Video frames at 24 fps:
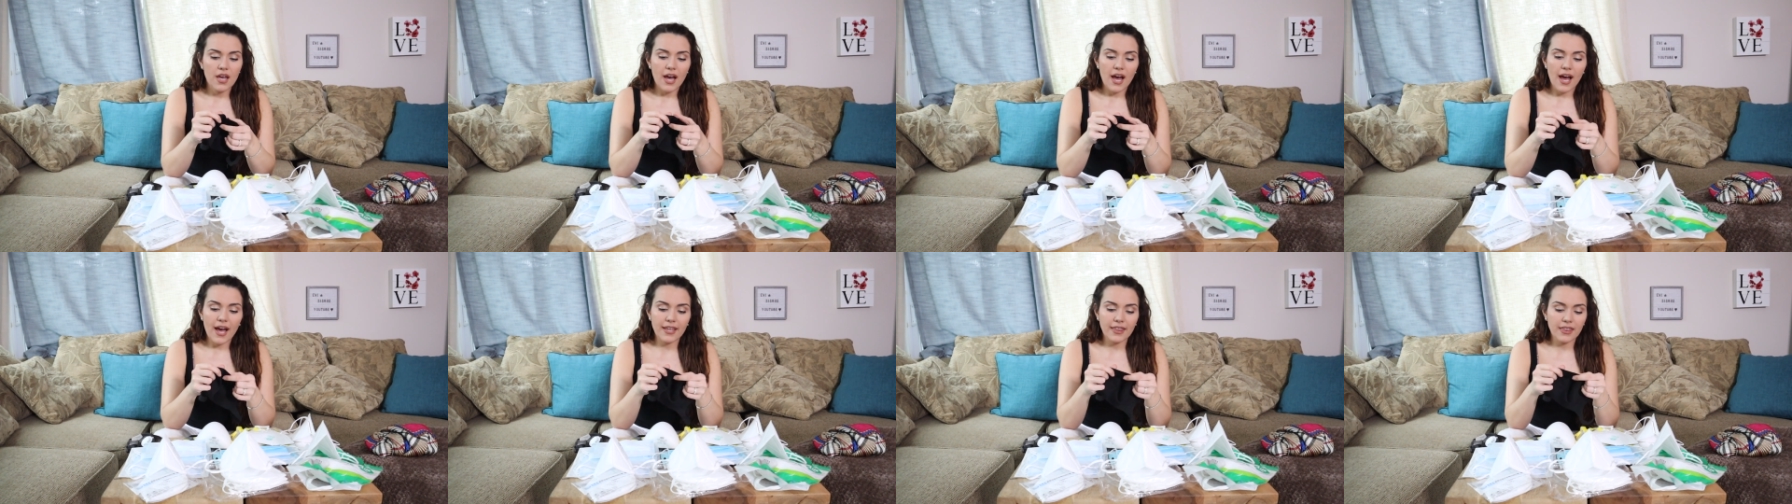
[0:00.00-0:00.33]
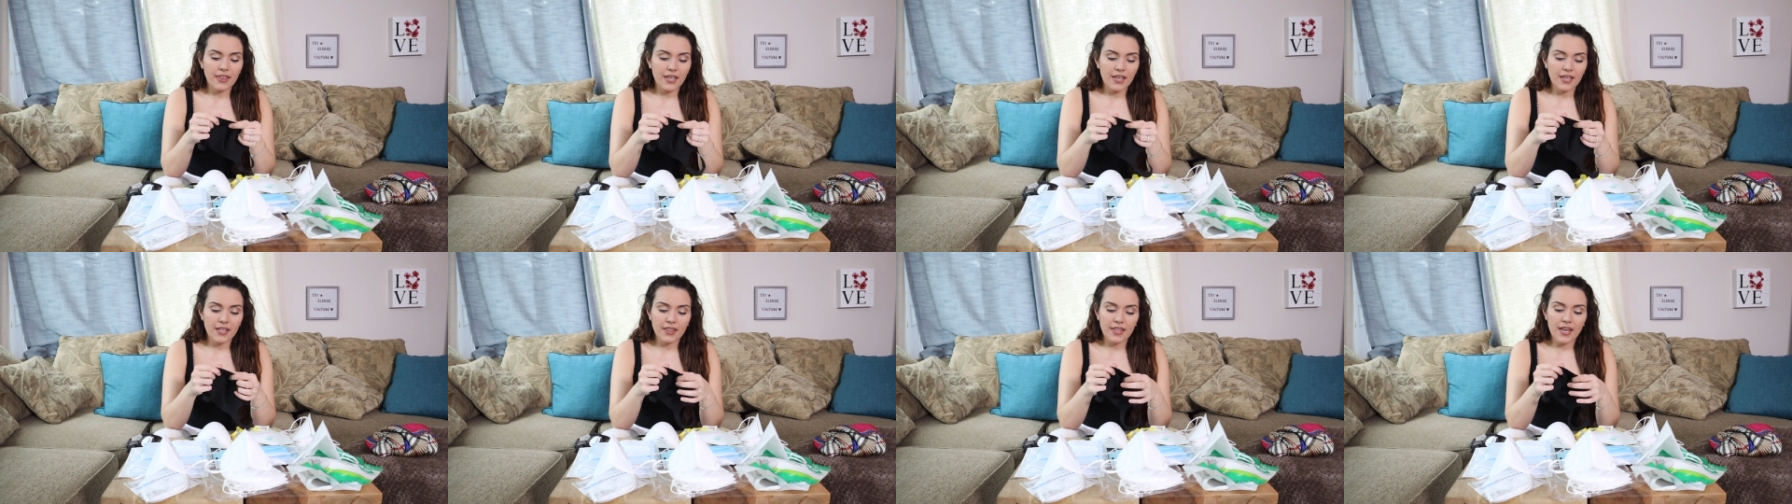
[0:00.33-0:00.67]
I
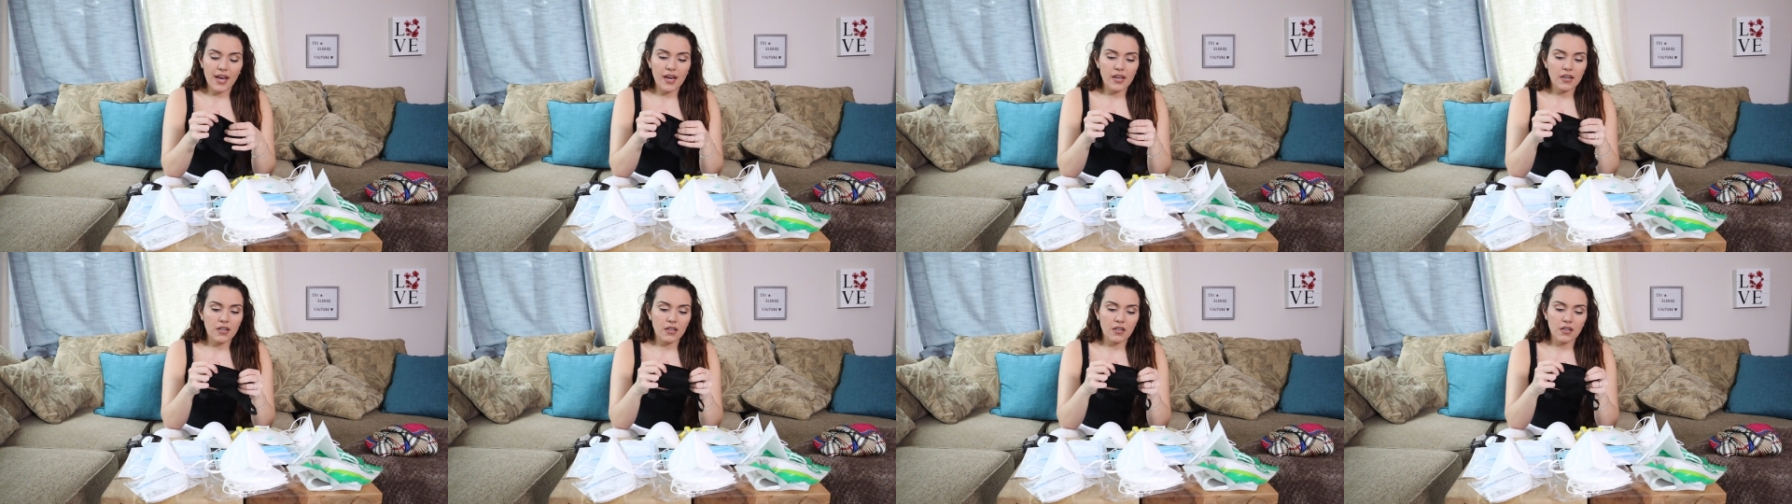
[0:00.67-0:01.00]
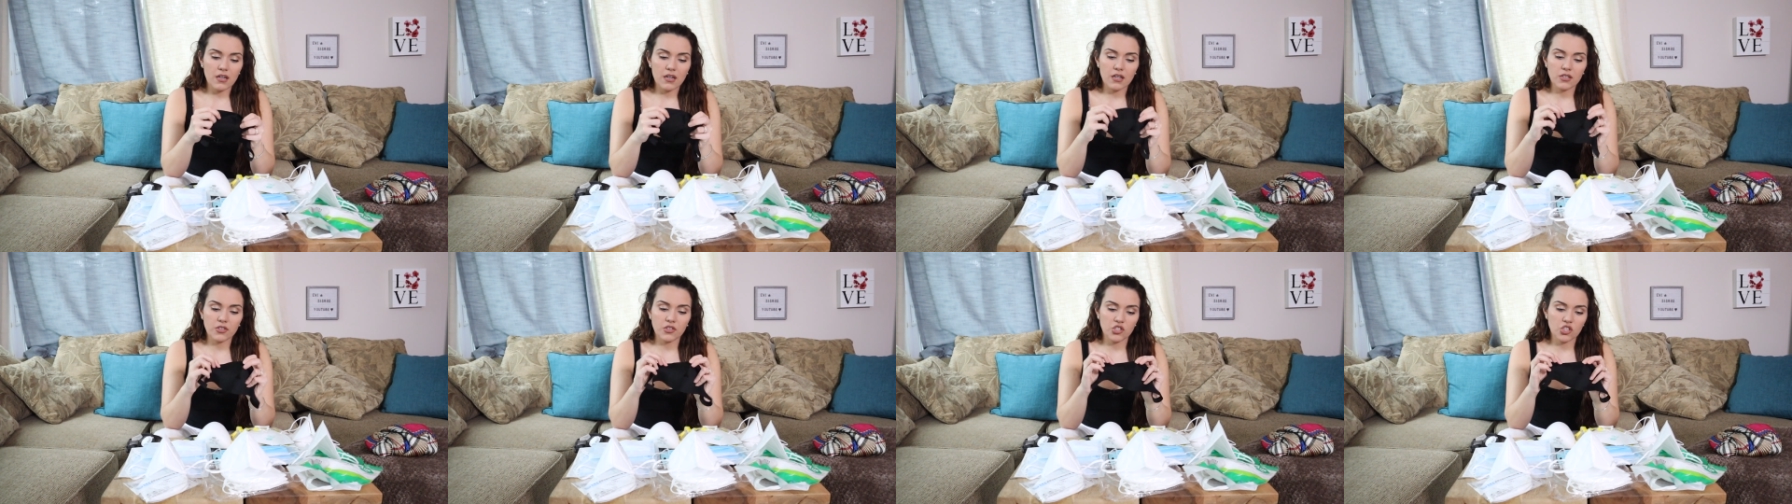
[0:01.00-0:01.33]
think that
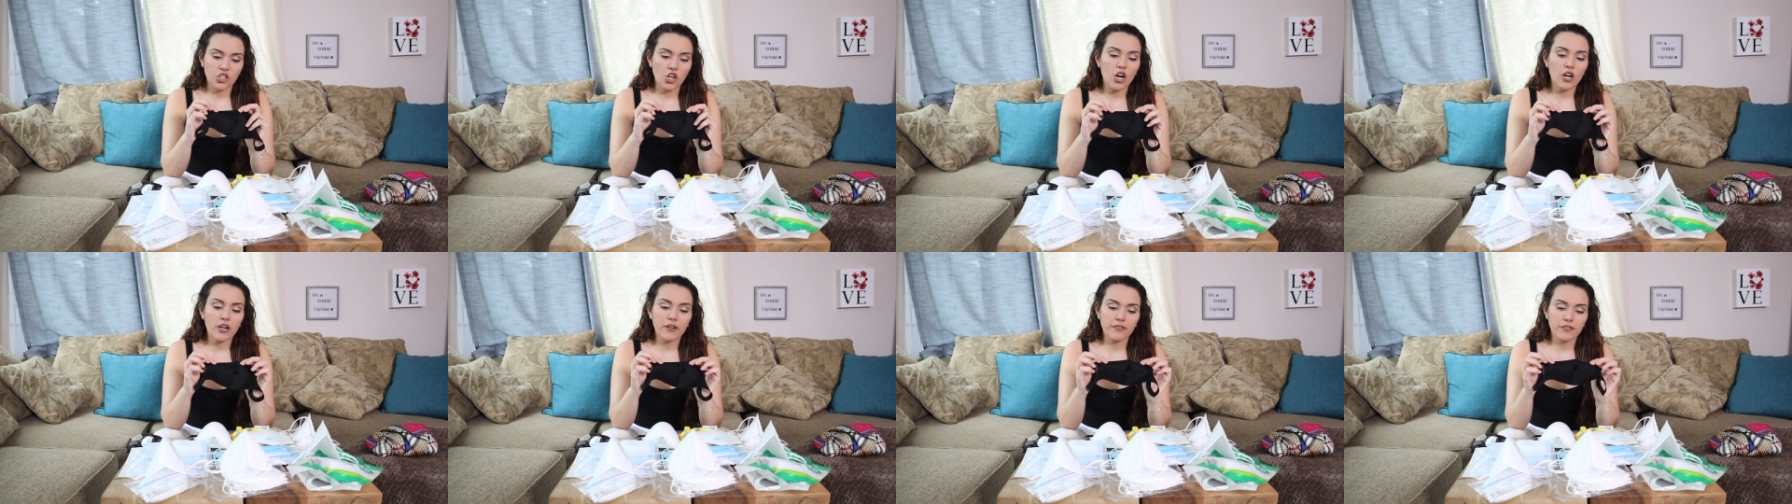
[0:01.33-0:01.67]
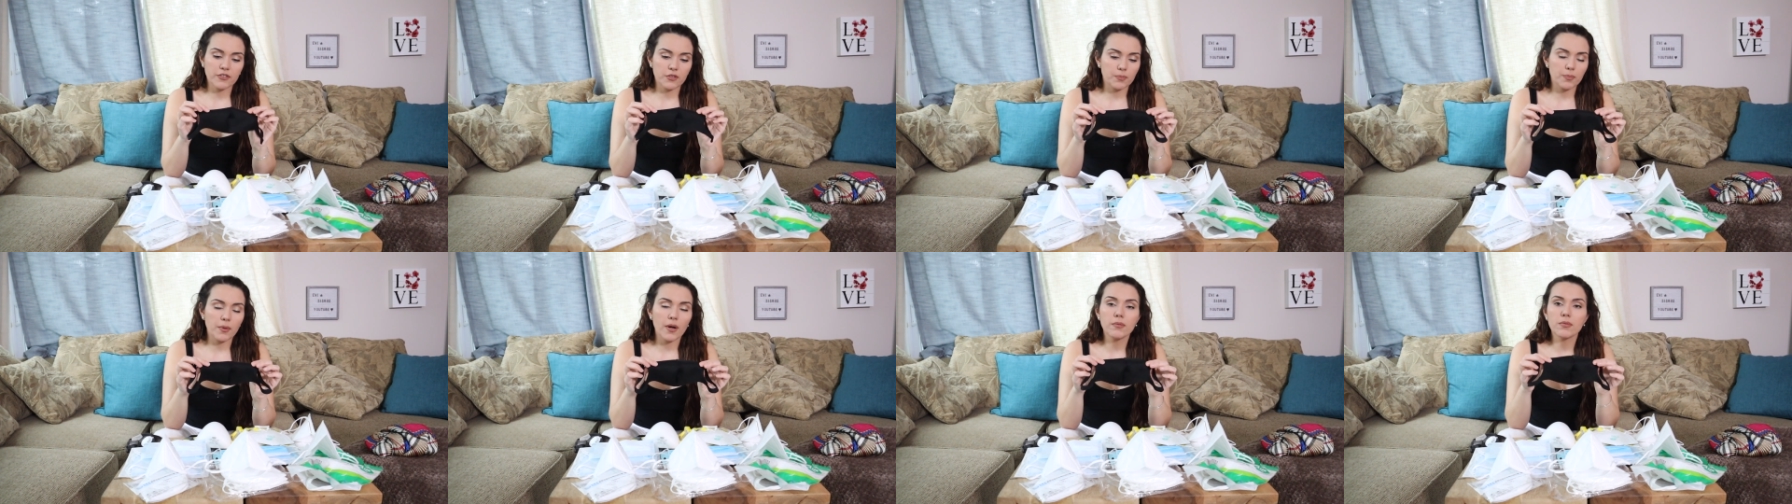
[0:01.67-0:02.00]
a
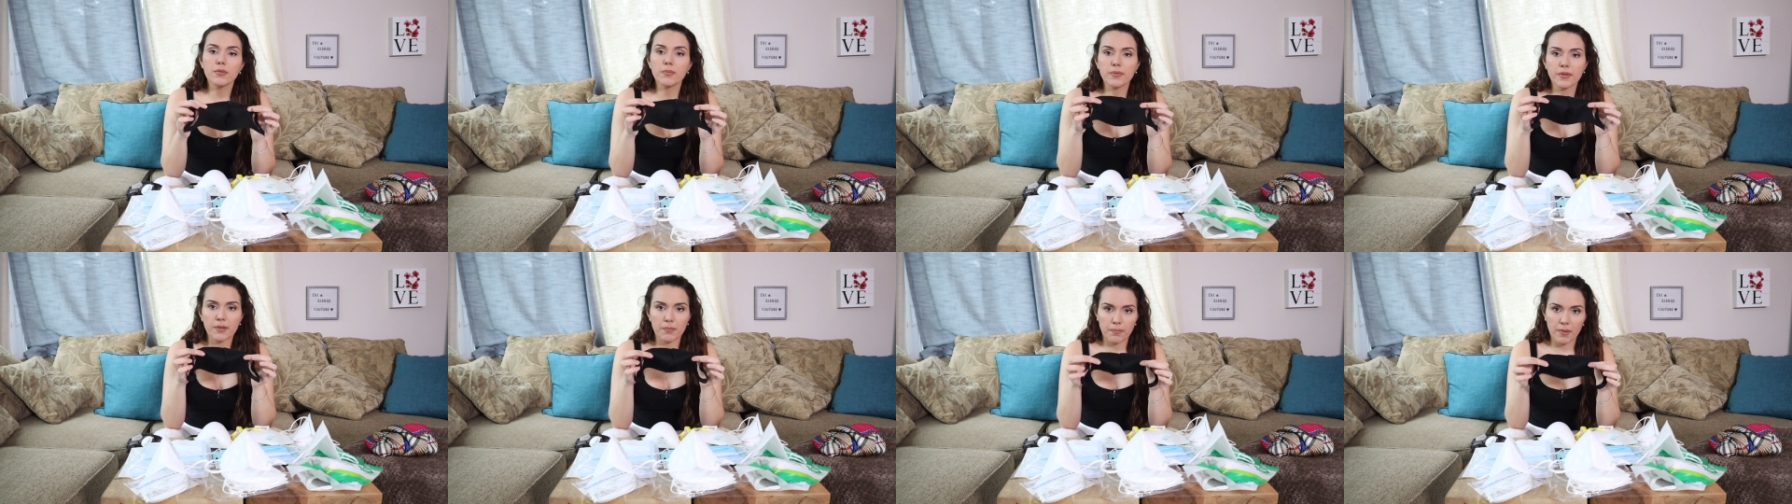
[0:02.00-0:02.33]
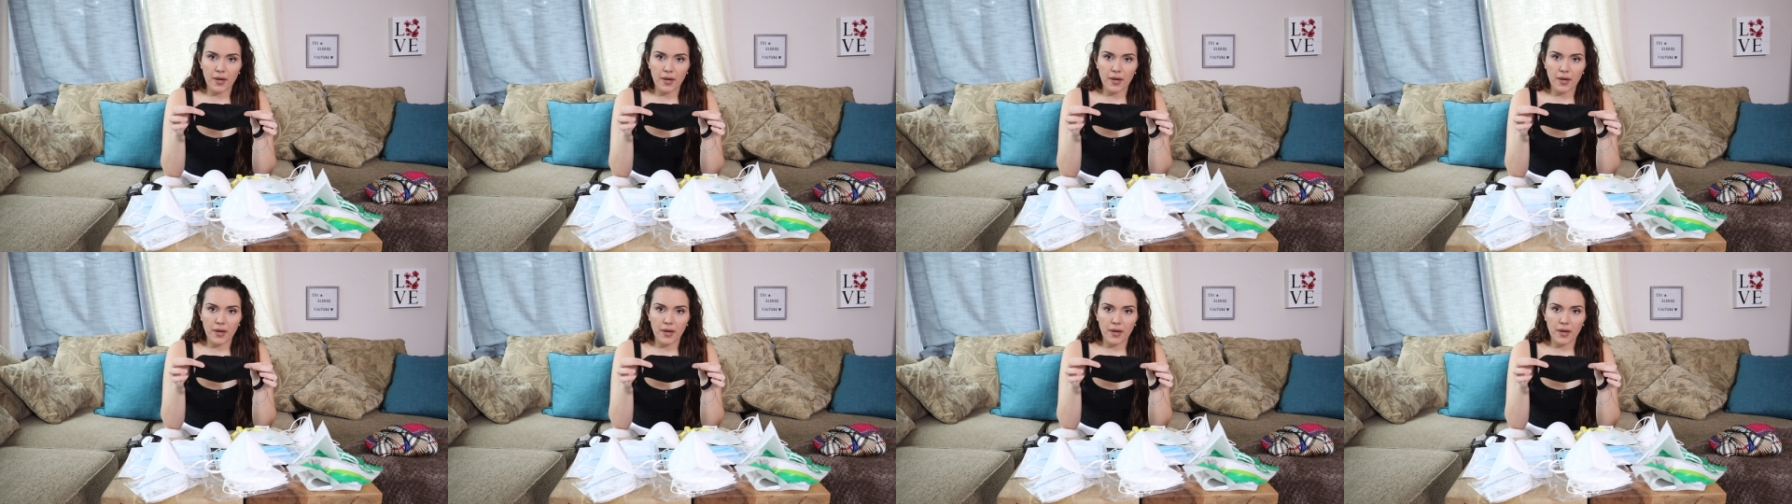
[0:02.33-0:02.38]
scarf is probably